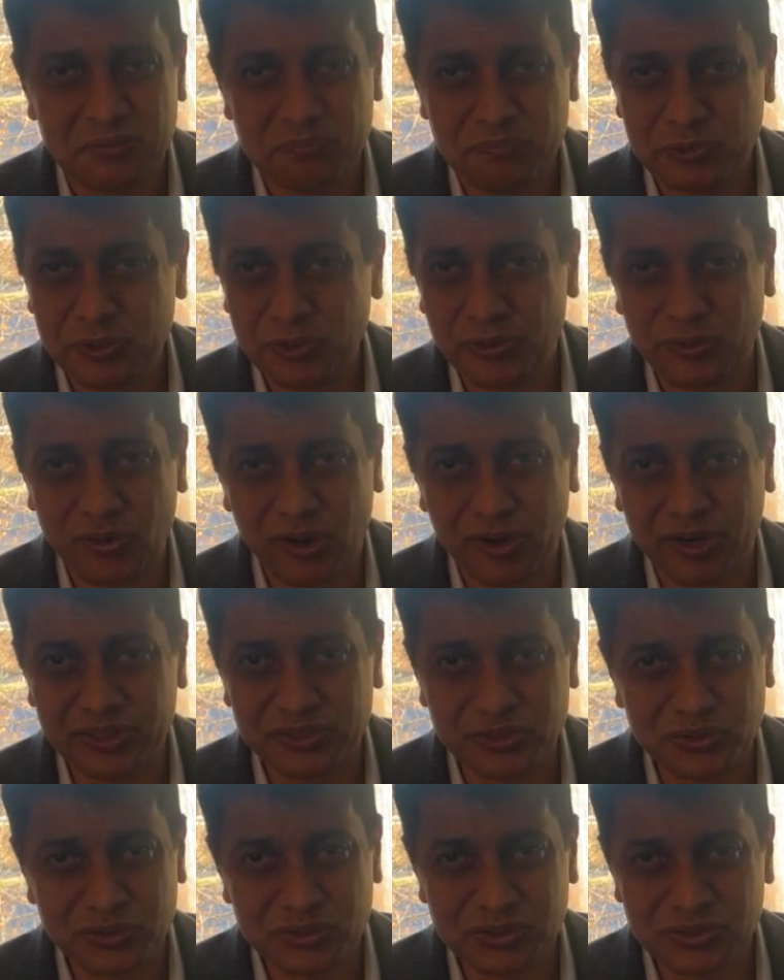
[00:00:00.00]
pure orange
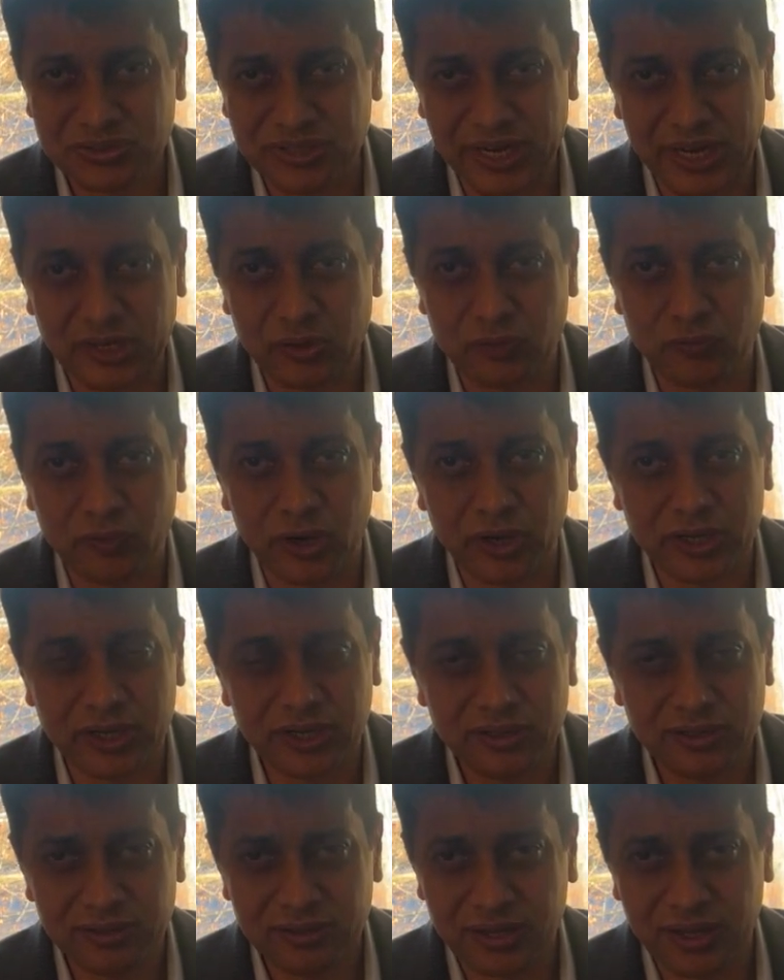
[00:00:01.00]
juice, try to avoid it.